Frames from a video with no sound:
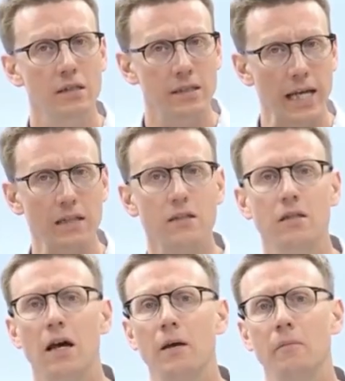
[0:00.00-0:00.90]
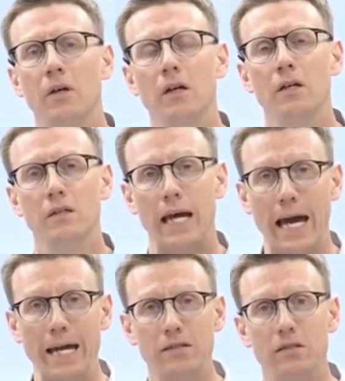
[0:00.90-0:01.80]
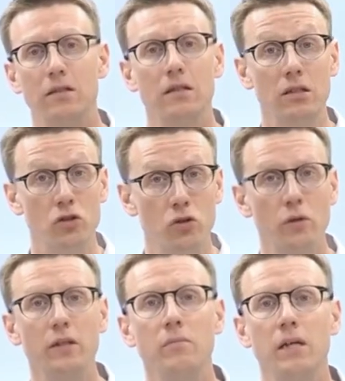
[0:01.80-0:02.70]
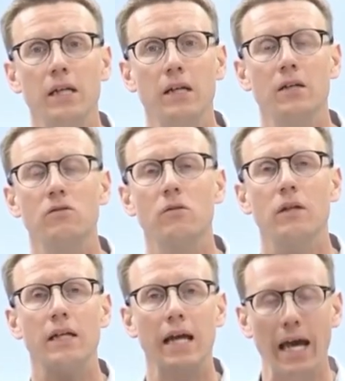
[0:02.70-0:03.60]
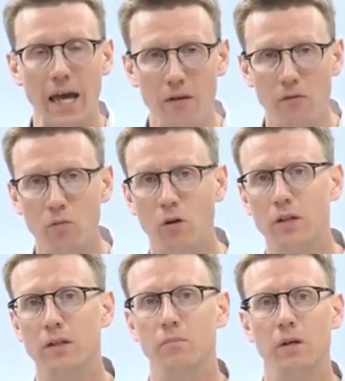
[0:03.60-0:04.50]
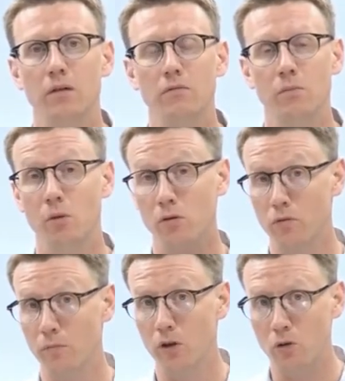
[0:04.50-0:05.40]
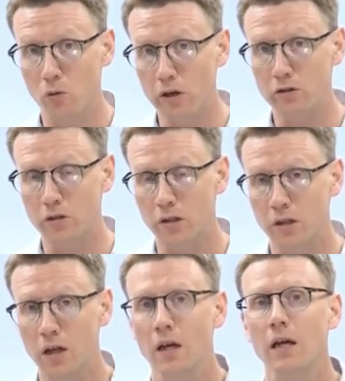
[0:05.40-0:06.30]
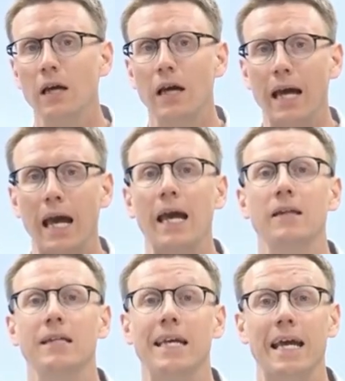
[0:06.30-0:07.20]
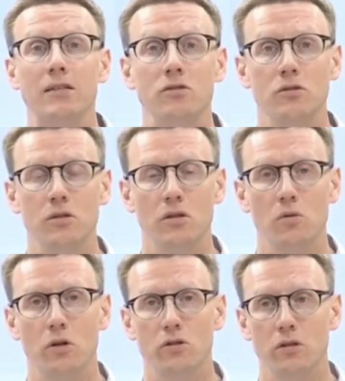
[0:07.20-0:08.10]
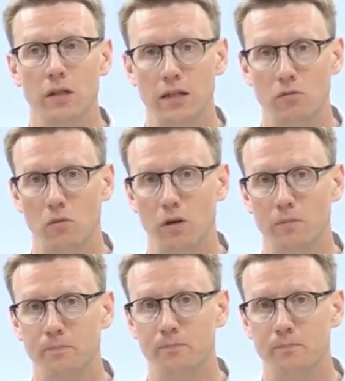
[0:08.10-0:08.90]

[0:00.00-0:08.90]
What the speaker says: Take the time to ask during the meeting so that everyone can benefit both from your question and the answer to the question as well.